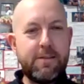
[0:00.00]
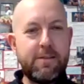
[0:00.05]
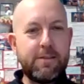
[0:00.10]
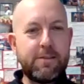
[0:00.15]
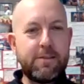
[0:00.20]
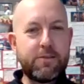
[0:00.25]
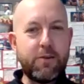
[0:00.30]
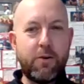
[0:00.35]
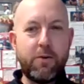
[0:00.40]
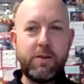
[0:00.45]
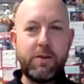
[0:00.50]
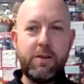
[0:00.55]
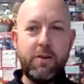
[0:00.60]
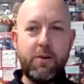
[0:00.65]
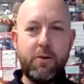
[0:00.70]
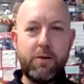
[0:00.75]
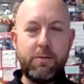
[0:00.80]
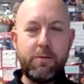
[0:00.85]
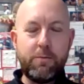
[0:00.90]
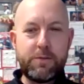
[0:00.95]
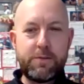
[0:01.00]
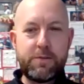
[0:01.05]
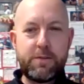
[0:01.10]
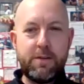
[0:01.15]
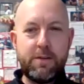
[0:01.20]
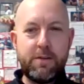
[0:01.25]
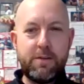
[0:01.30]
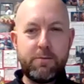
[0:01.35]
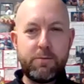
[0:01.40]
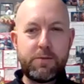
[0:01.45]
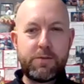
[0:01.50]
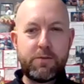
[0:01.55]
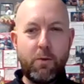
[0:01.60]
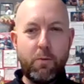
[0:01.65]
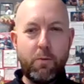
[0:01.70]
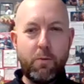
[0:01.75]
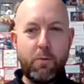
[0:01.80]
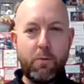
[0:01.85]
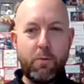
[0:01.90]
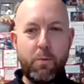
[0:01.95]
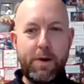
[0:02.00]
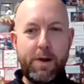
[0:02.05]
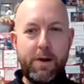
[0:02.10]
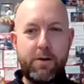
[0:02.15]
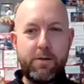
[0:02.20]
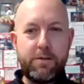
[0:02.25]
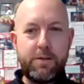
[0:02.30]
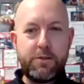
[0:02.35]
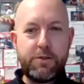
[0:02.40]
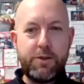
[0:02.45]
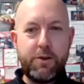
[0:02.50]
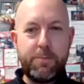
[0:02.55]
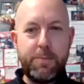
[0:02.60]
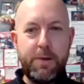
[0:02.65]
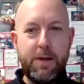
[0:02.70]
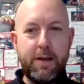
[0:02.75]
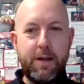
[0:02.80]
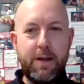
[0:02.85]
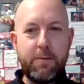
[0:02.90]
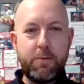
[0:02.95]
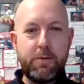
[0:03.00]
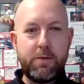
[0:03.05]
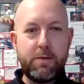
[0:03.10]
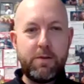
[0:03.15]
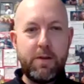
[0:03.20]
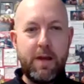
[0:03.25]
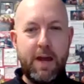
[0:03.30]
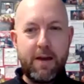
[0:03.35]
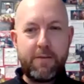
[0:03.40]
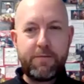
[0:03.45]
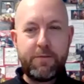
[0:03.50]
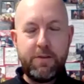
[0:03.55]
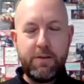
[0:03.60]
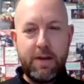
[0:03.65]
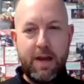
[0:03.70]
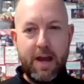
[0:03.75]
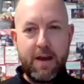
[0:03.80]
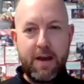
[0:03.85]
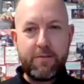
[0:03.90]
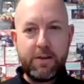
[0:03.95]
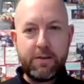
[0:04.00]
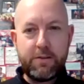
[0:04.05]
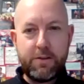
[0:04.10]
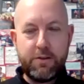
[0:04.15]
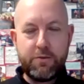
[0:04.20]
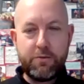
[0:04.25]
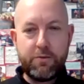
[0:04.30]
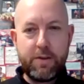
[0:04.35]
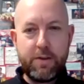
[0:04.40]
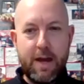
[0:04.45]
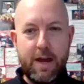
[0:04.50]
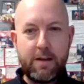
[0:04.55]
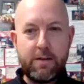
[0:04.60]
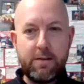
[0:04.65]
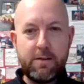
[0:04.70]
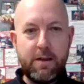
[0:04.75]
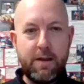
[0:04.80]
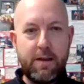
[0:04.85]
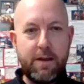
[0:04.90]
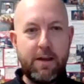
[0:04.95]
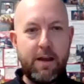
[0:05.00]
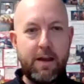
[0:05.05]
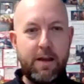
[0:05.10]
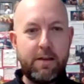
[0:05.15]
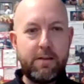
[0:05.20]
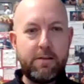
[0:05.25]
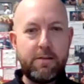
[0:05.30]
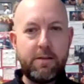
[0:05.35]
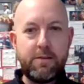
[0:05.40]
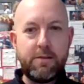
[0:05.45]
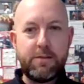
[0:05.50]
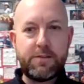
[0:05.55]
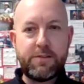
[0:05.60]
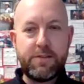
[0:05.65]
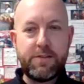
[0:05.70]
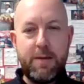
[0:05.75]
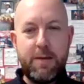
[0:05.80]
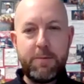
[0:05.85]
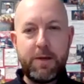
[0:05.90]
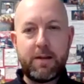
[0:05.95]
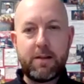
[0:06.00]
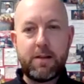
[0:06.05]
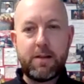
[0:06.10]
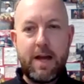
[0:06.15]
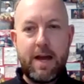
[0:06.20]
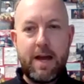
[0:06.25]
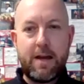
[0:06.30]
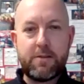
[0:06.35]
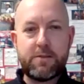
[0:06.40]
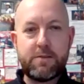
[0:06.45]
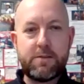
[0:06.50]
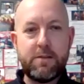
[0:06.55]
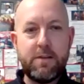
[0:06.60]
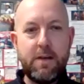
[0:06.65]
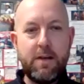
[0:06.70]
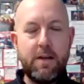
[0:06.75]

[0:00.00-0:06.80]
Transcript: So, you know, it was, it was so weird this year being able to have, having to do that. And the same in class.